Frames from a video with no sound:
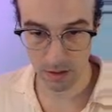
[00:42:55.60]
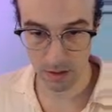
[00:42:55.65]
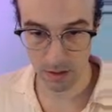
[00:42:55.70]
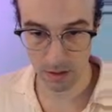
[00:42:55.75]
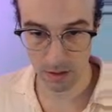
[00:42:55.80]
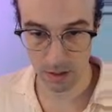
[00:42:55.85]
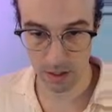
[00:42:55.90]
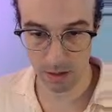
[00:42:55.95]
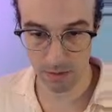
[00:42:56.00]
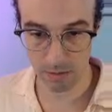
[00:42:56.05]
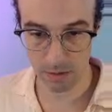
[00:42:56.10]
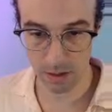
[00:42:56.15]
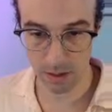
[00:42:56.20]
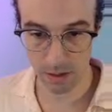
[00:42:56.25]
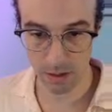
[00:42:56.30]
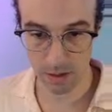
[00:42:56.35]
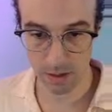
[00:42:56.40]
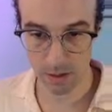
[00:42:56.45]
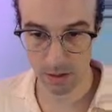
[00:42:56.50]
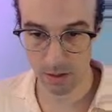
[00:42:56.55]
Lovely.
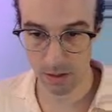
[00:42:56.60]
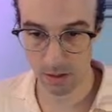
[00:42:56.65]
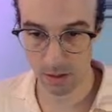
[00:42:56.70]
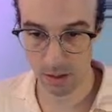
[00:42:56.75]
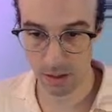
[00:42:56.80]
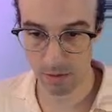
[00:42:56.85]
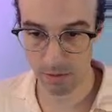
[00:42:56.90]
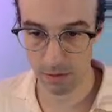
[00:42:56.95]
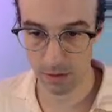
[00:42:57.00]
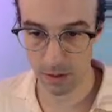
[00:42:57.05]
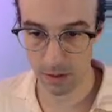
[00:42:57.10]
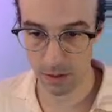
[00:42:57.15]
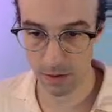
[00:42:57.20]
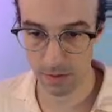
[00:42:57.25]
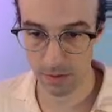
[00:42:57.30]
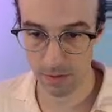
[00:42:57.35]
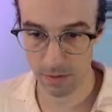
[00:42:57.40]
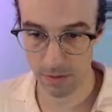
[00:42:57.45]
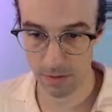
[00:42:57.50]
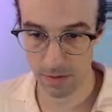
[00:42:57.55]
Lovely.
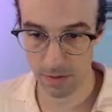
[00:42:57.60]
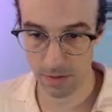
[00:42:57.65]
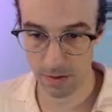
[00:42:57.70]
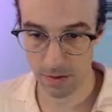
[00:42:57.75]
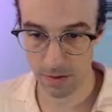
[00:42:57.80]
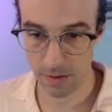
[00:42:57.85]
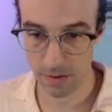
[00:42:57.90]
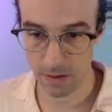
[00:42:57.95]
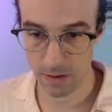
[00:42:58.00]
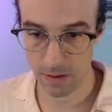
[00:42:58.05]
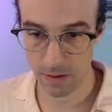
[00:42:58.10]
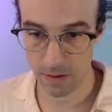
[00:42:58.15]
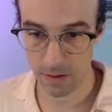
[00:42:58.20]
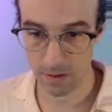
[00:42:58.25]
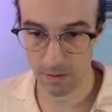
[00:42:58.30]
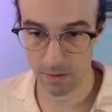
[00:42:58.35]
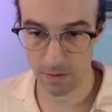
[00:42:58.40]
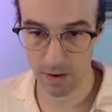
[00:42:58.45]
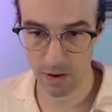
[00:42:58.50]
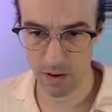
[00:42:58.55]

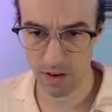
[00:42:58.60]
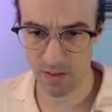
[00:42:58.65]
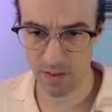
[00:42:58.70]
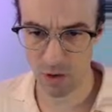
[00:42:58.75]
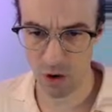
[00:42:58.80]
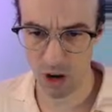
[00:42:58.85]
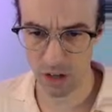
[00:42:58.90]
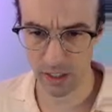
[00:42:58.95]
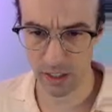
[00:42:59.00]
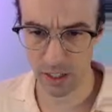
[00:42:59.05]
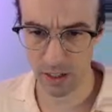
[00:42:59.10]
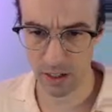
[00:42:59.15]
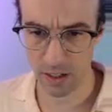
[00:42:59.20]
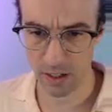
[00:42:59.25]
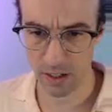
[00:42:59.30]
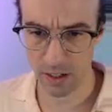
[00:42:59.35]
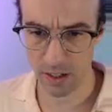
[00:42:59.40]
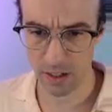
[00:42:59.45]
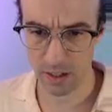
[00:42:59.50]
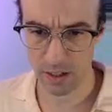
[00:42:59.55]
Very froggy.
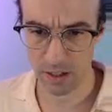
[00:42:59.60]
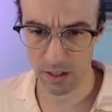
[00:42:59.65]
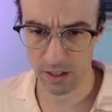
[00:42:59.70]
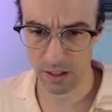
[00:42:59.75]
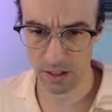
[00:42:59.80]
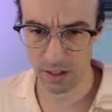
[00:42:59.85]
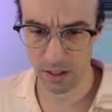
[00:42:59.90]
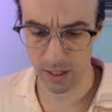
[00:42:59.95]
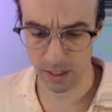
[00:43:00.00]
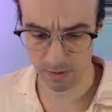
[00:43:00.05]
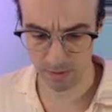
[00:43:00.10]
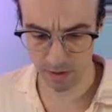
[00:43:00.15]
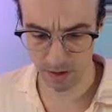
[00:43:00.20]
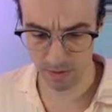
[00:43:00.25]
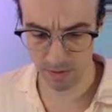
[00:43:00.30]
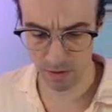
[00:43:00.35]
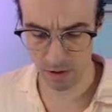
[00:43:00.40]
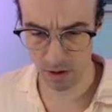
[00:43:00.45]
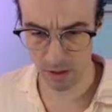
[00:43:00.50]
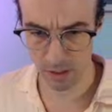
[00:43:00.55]
Yes, very
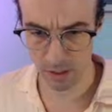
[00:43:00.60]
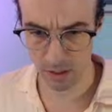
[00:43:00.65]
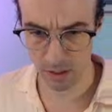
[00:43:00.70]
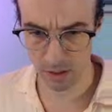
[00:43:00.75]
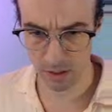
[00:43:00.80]
froggy.